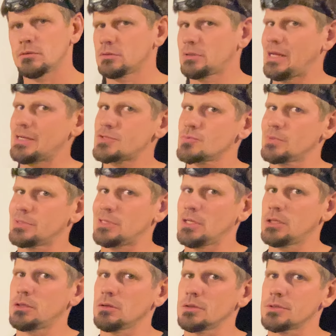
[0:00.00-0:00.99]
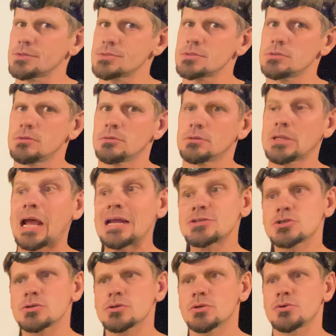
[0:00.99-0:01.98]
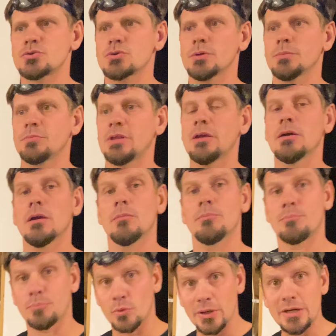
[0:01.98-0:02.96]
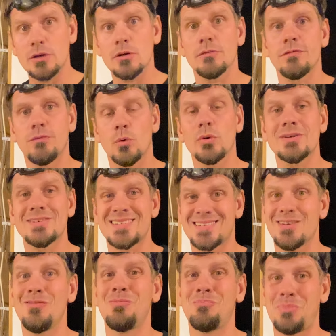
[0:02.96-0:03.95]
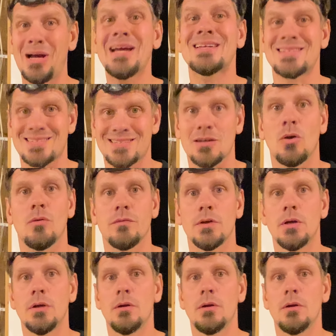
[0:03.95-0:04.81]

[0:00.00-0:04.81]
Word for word: That's ridiculous. God should have tripped there, breaker for itself by itself.